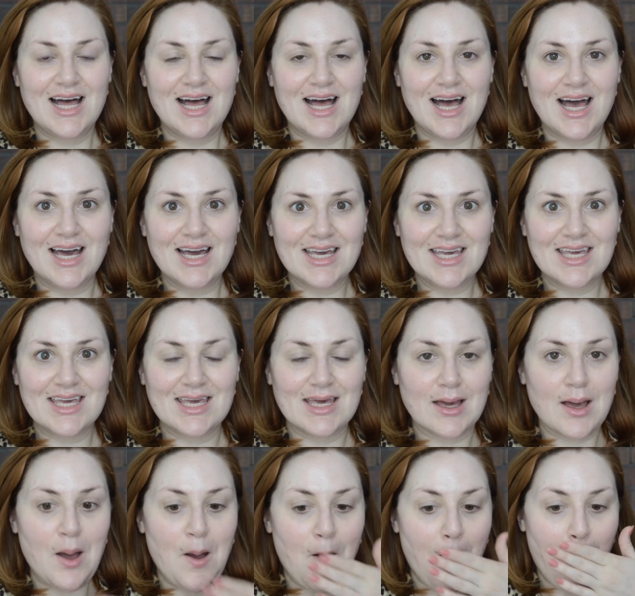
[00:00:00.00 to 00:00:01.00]
Hi.
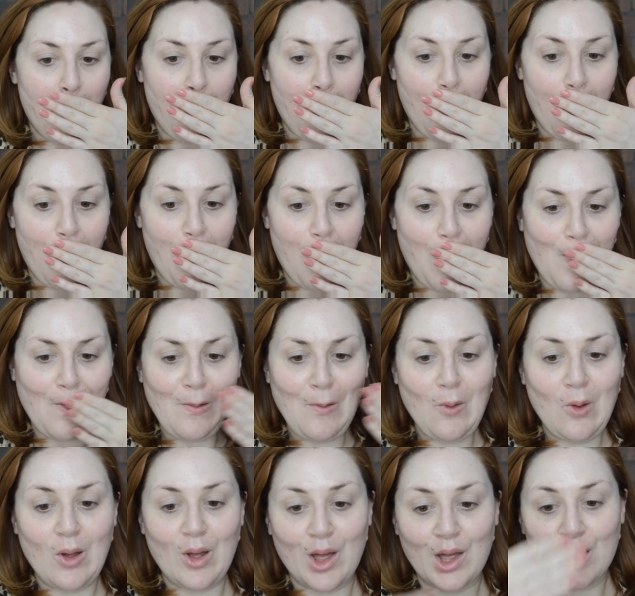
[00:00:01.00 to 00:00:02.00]

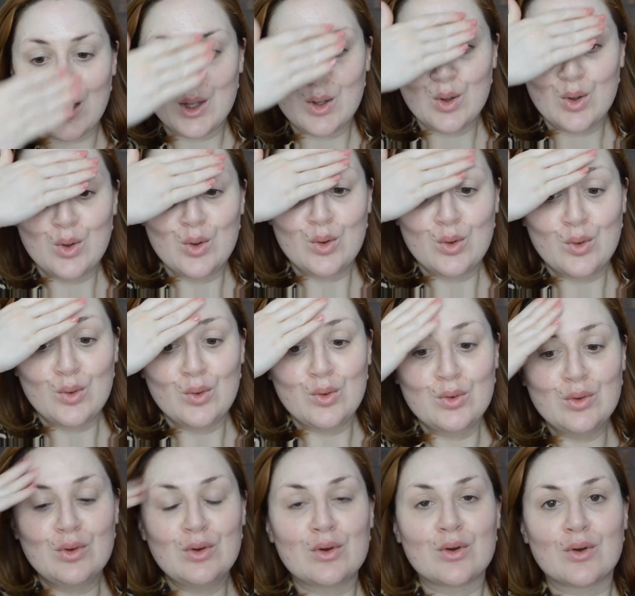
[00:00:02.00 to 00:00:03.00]
Ugh.
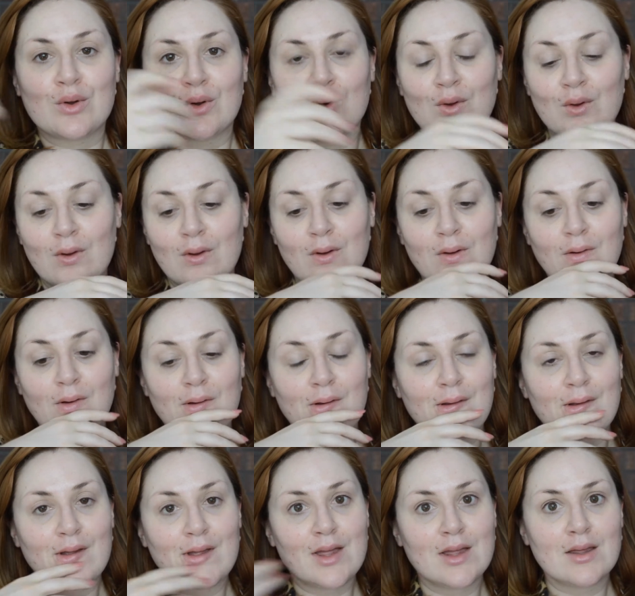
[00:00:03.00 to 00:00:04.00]
Ugh.
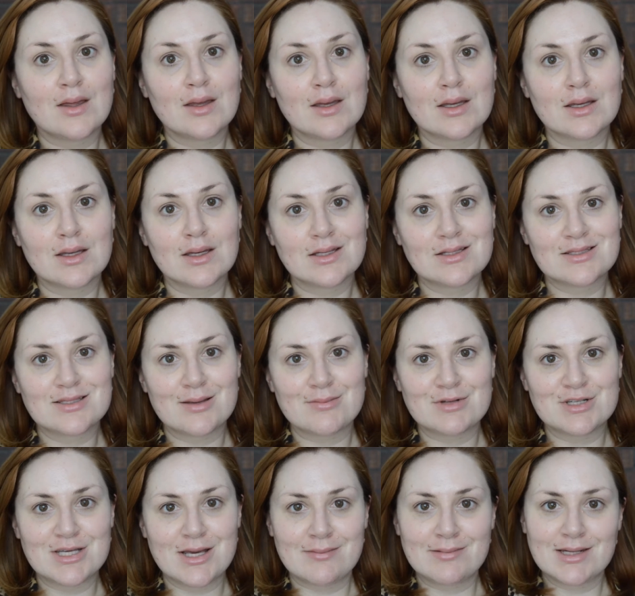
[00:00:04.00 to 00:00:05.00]
It's
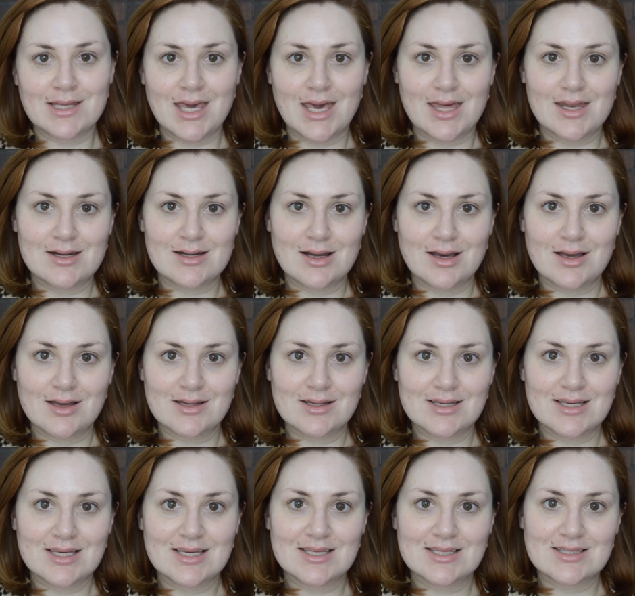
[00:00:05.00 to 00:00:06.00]
summertime in Canada.
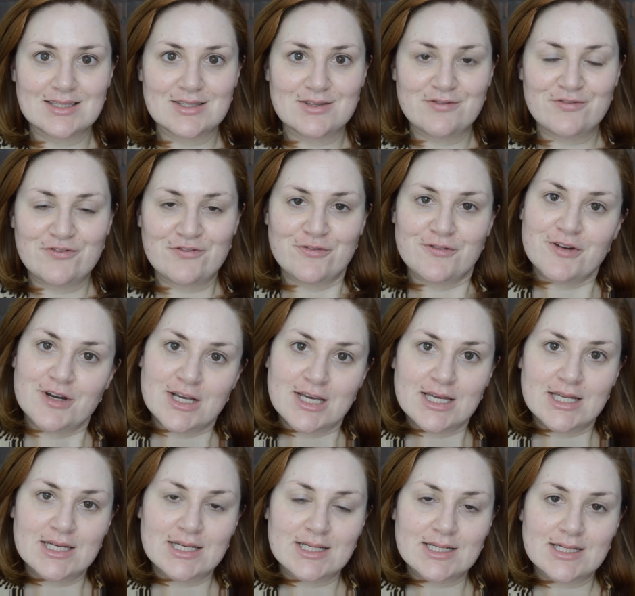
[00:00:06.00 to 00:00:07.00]
It's
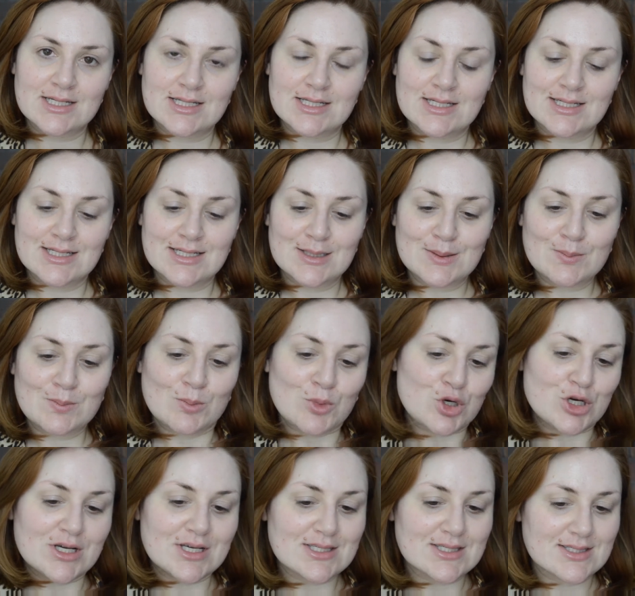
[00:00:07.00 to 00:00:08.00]
friggin'
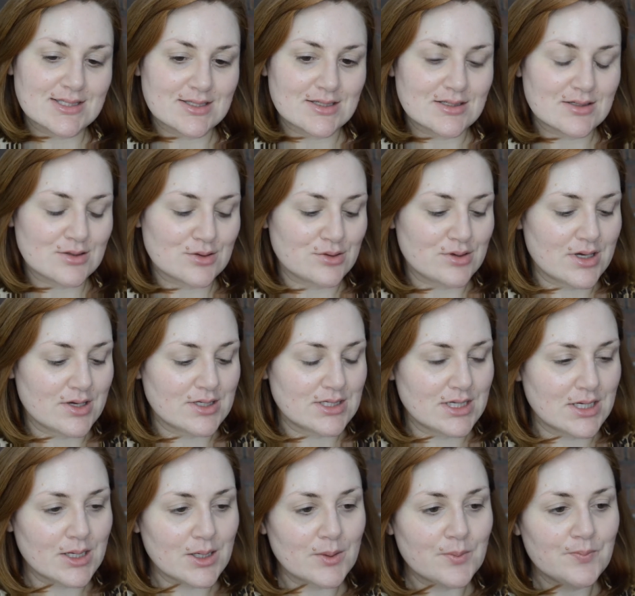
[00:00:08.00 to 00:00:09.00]
moist around
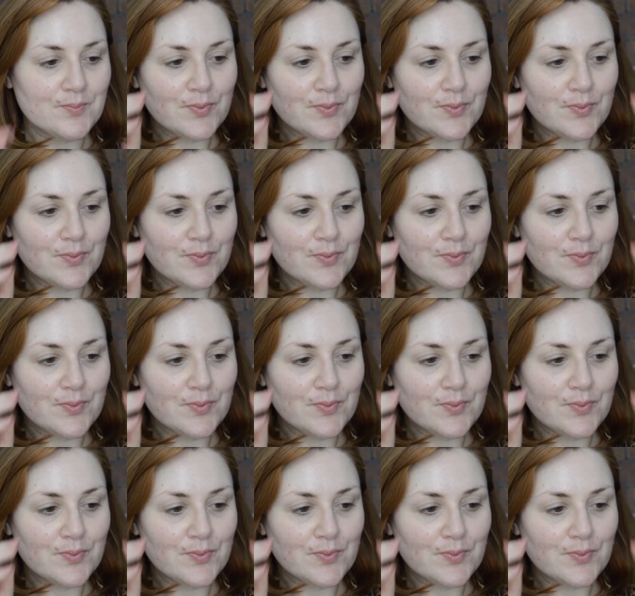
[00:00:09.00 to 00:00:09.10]
here.